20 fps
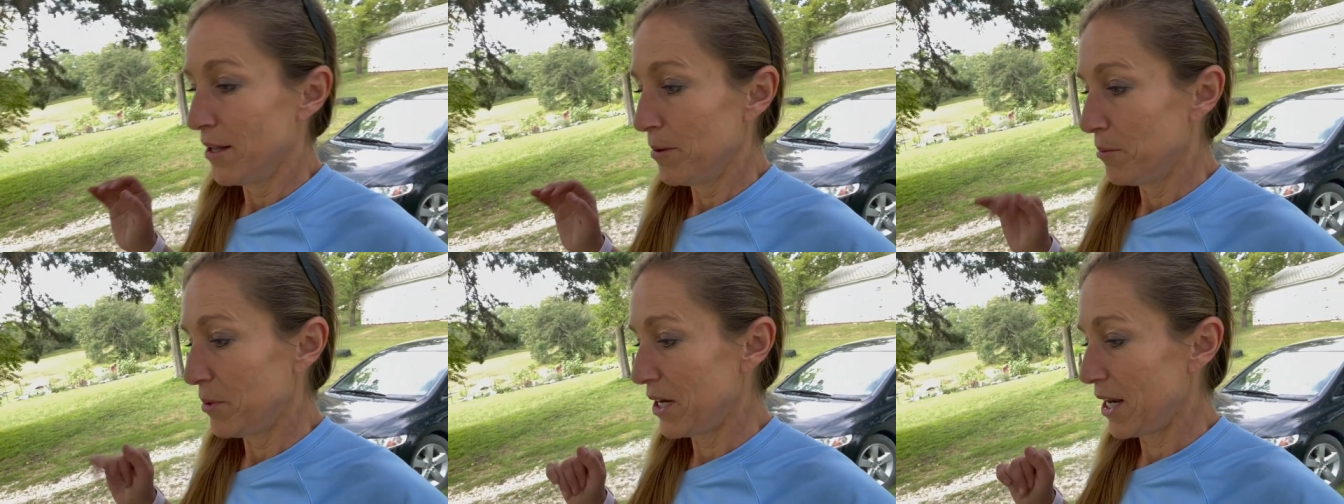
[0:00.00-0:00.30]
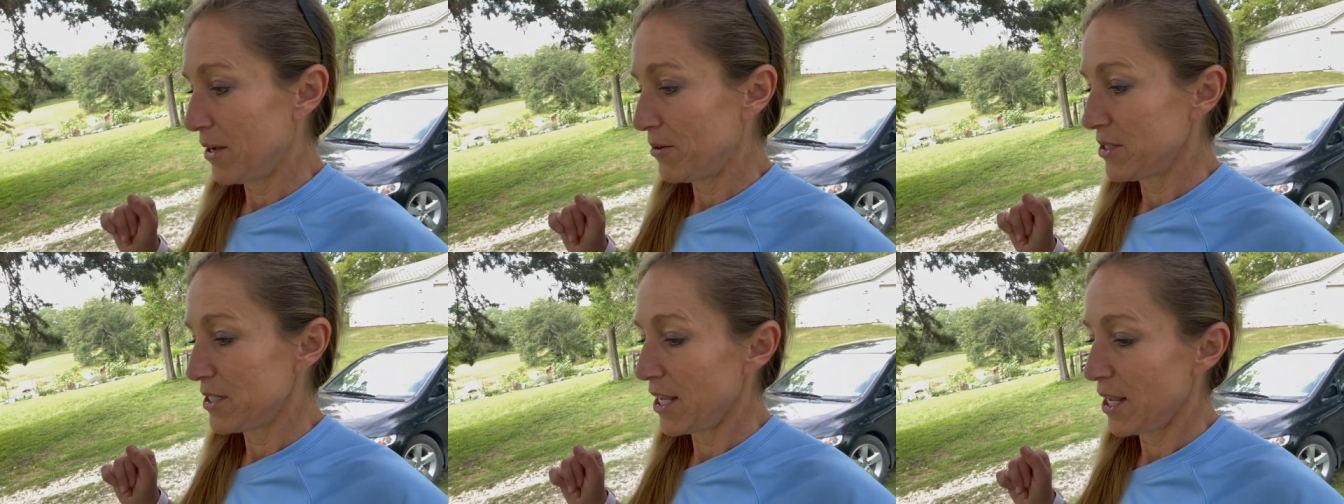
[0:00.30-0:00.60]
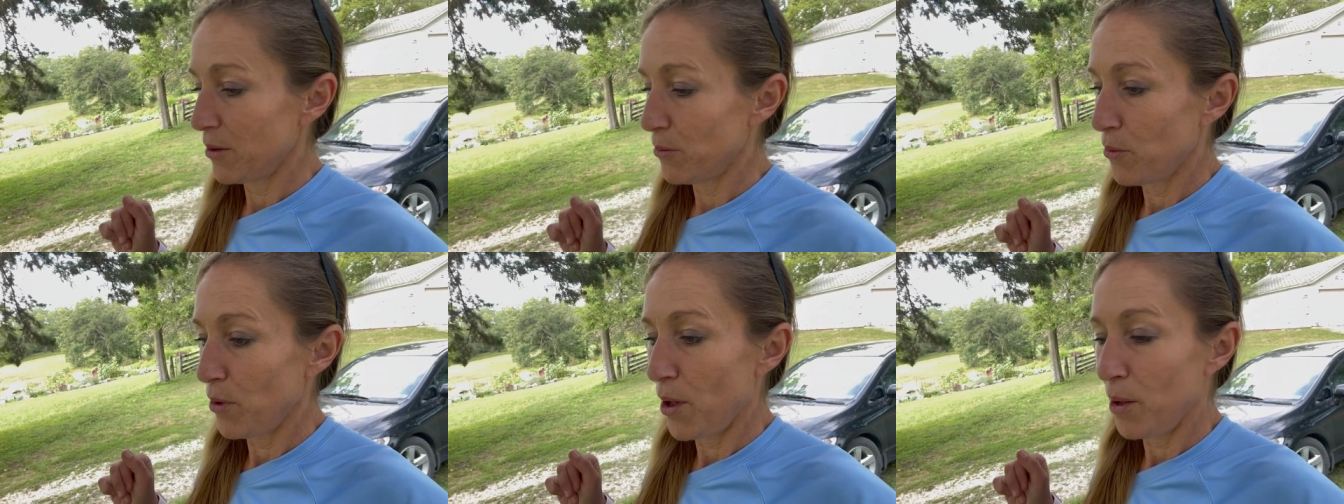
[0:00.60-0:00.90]
but I was
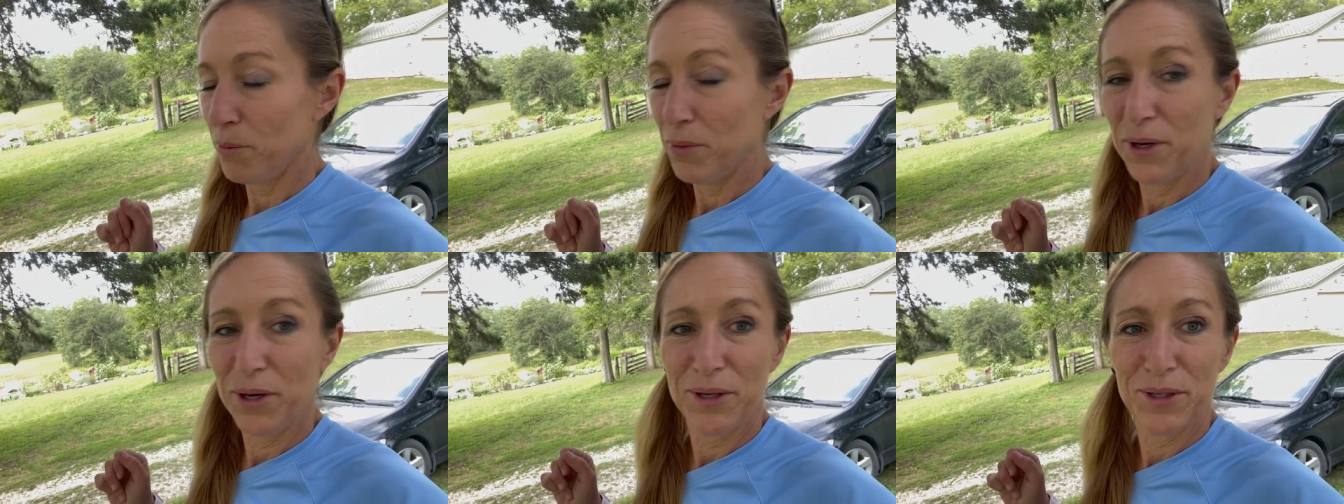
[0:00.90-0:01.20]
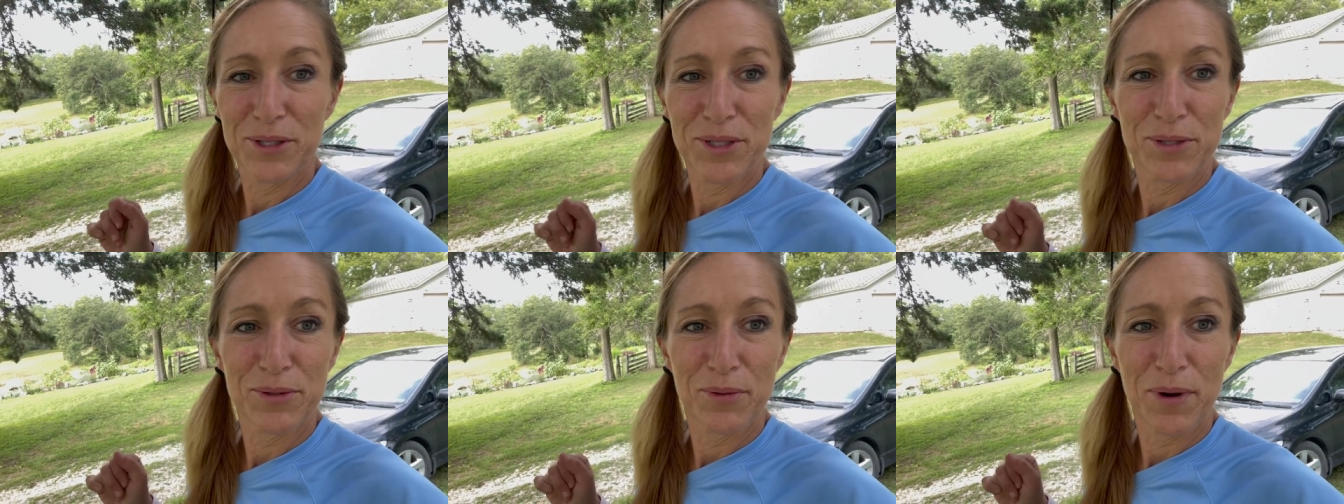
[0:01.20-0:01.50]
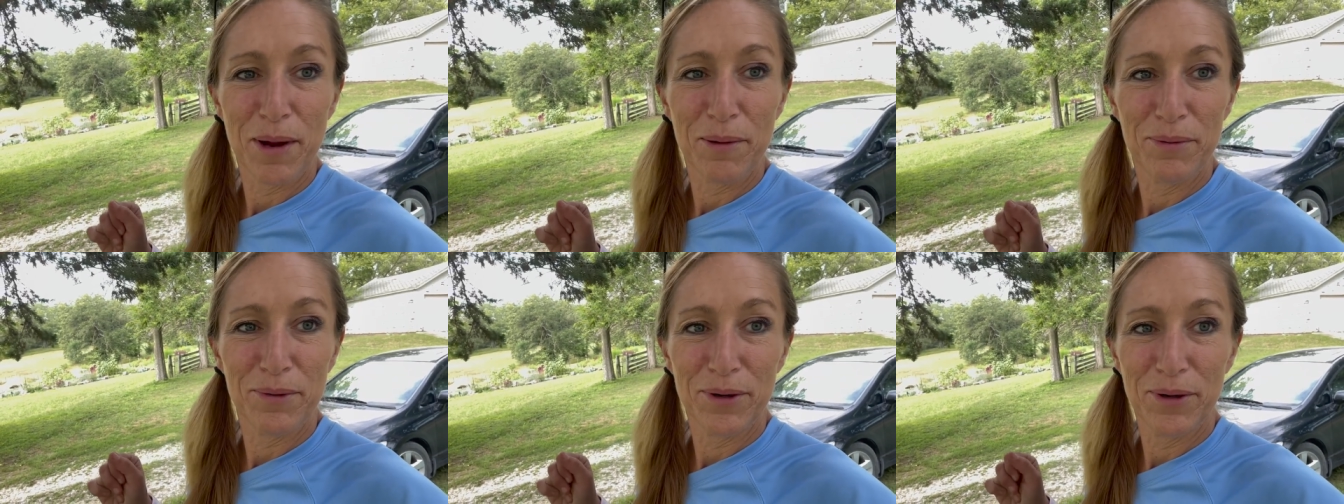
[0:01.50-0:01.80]
like, well, I'm gonna just
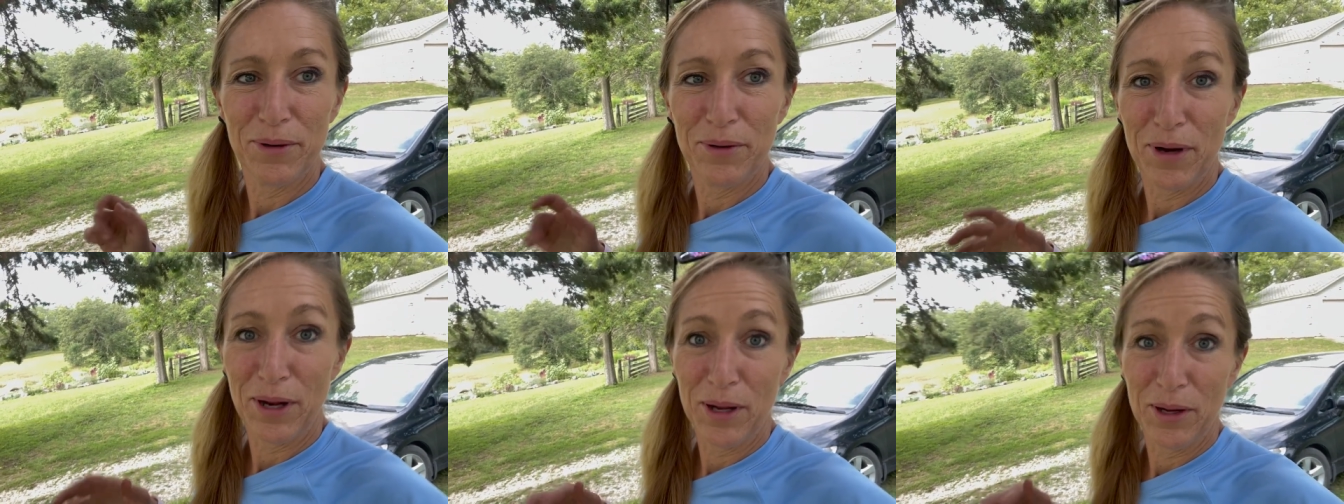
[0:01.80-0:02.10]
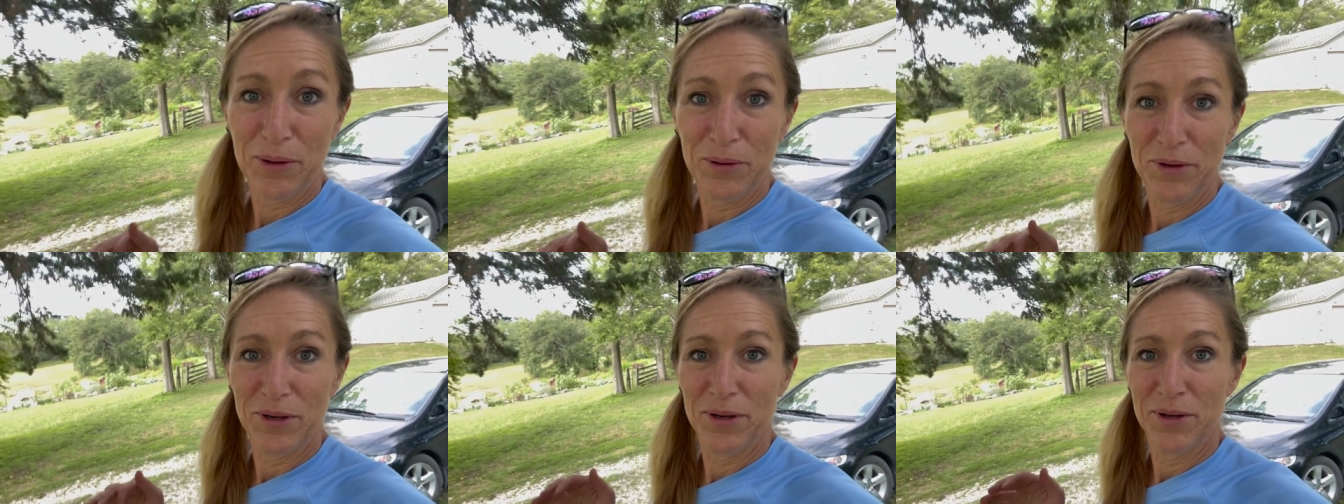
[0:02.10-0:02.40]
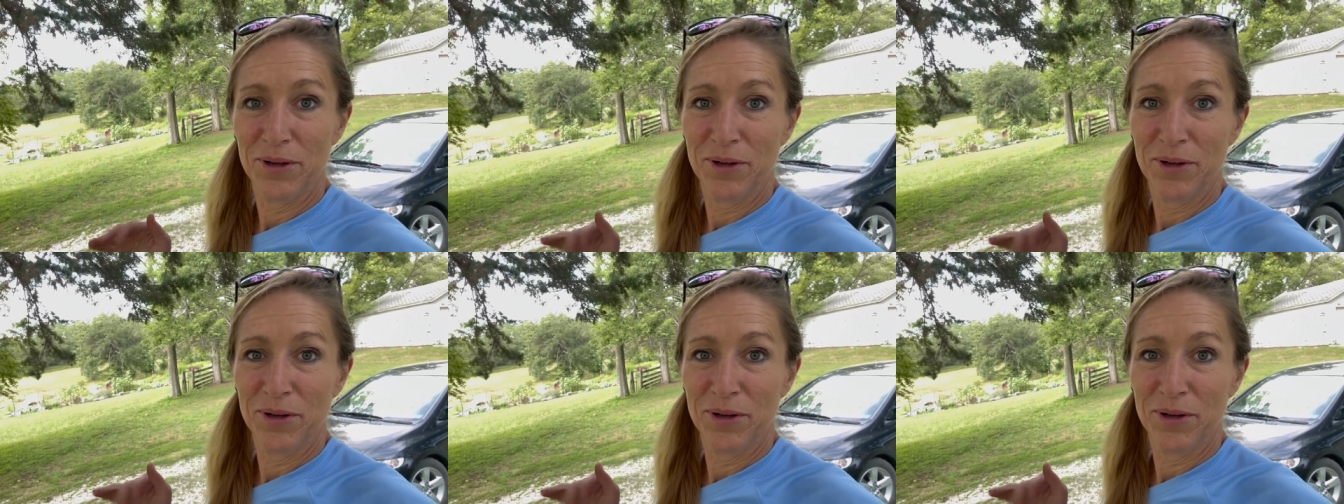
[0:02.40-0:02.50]
wrap it around.